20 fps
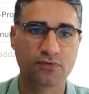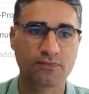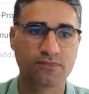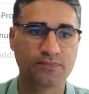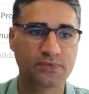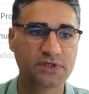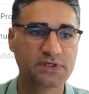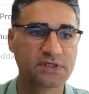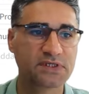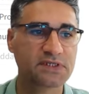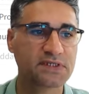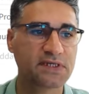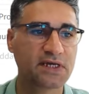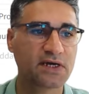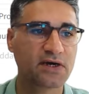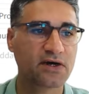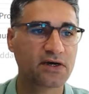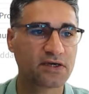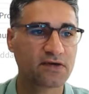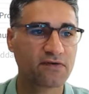you. This is
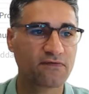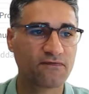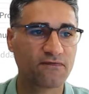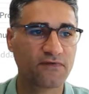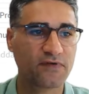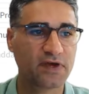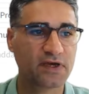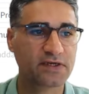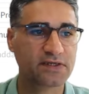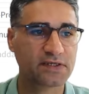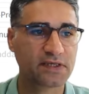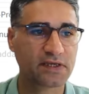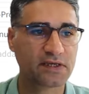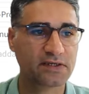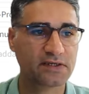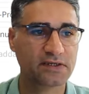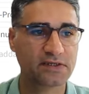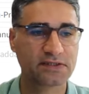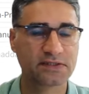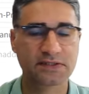the Hugging Face.
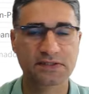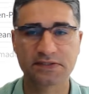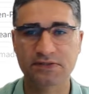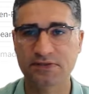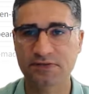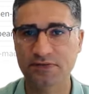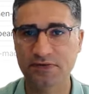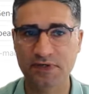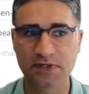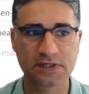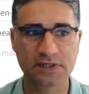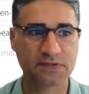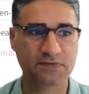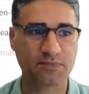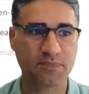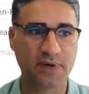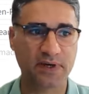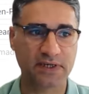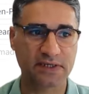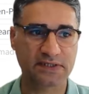It's
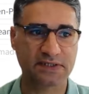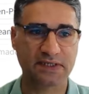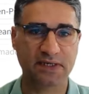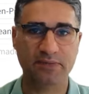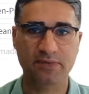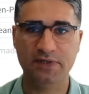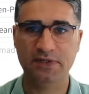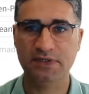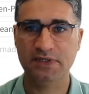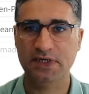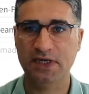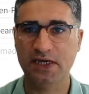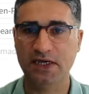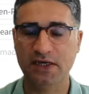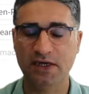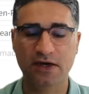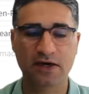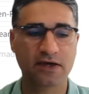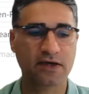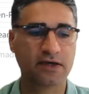released by Stability
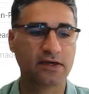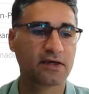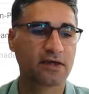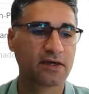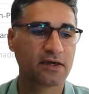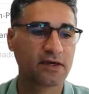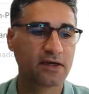AI.